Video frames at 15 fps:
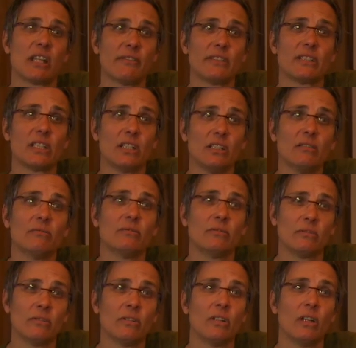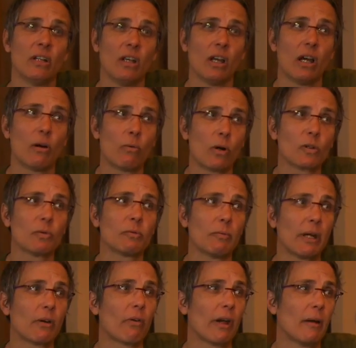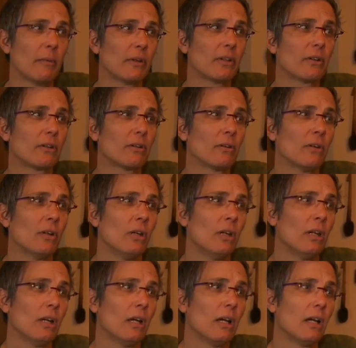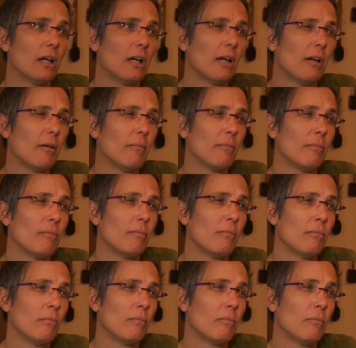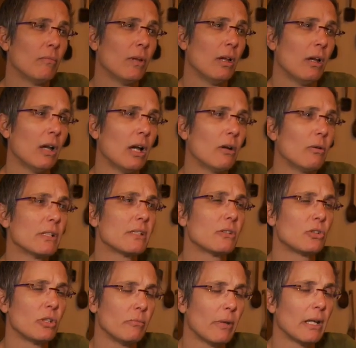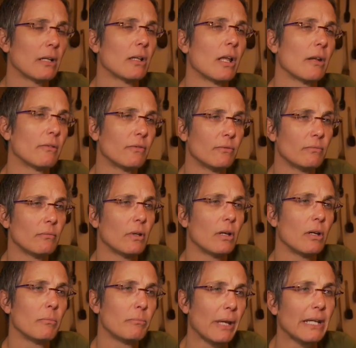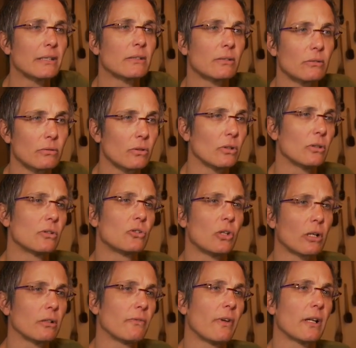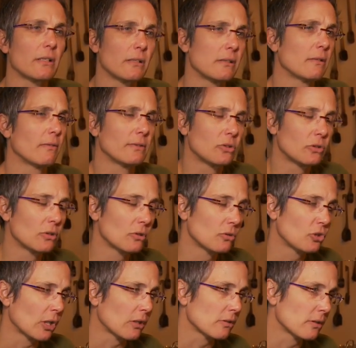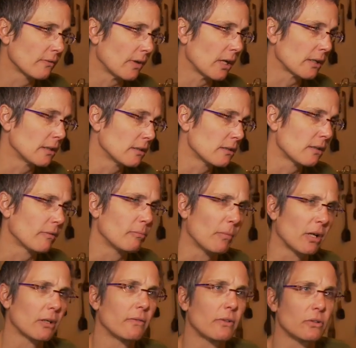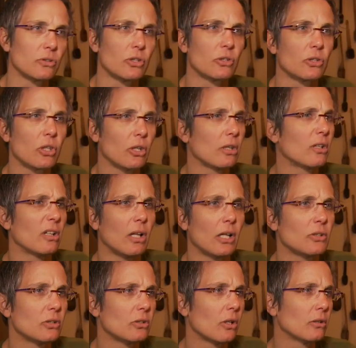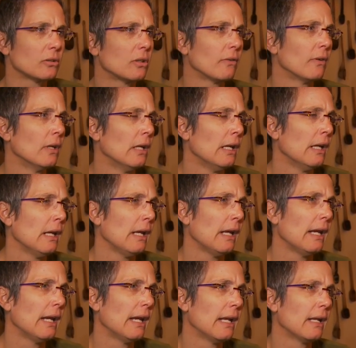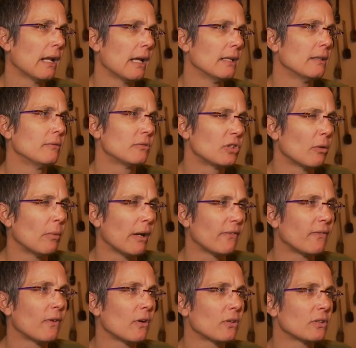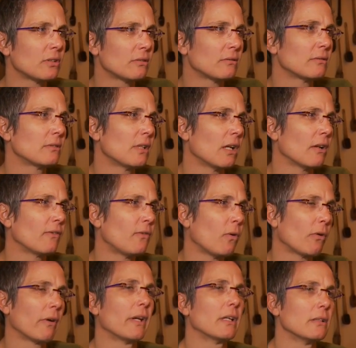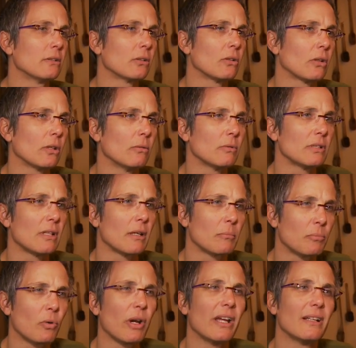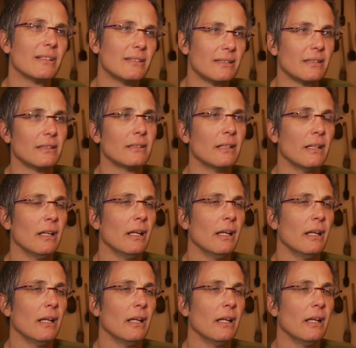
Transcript: 17. I worked with my grandmother. She made a lot of baked goods, Czechoslovakian stuff, makavish, shishki, kolaches, all this stuff. And so my first kind of foray into cooking was like breads and